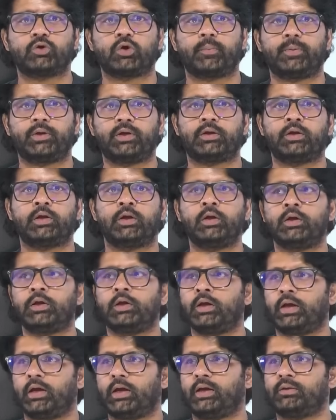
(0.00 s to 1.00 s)
topic
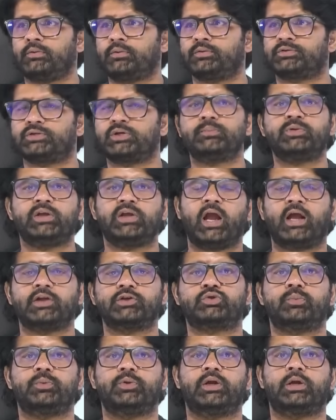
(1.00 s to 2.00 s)
and something has
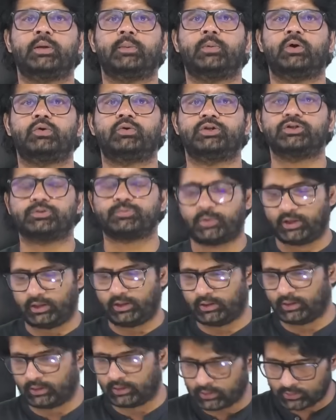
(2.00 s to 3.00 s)
to be done about this
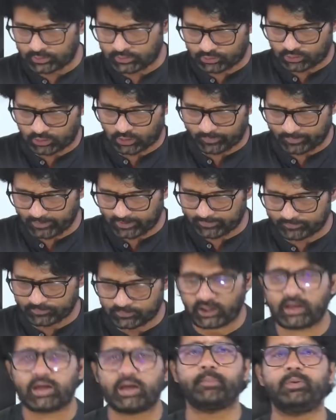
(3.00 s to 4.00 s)
particular topic.
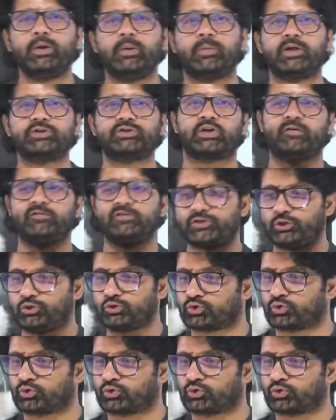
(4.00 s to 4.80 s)
Take care, be blessed. I will see you